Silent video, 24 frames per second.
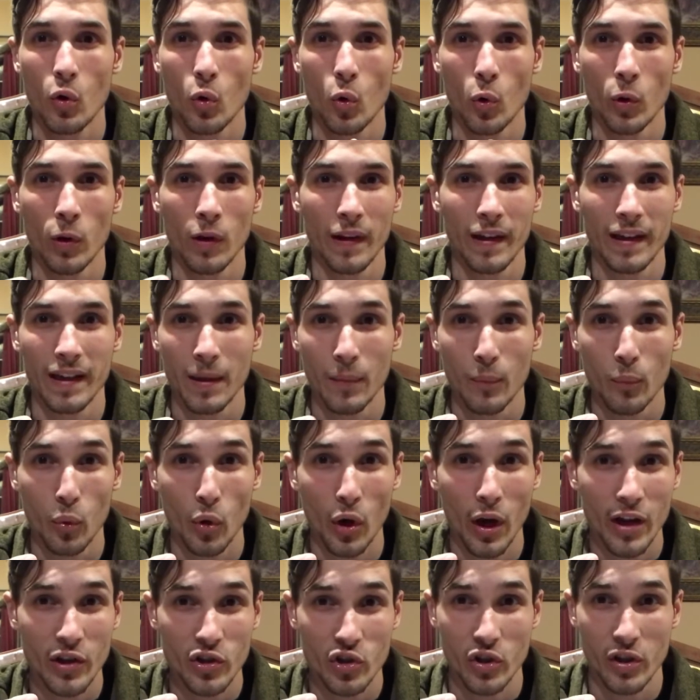or like
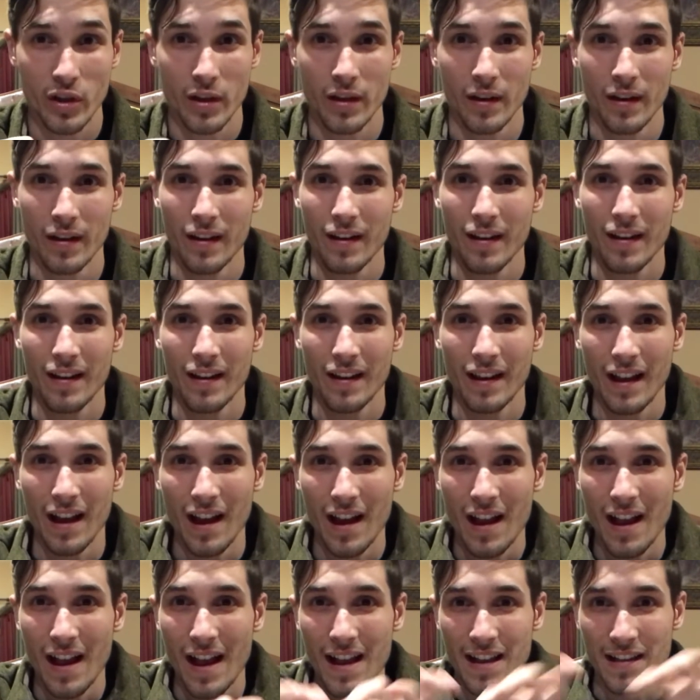compression
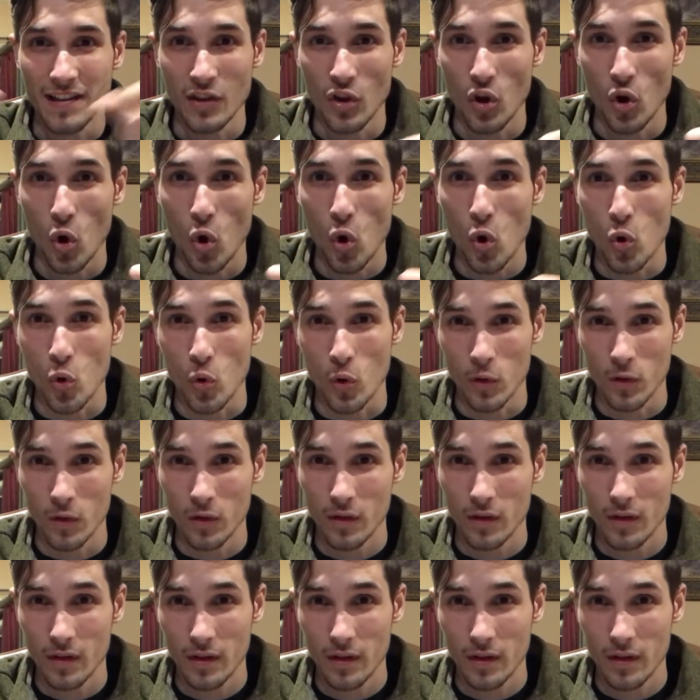as a whole,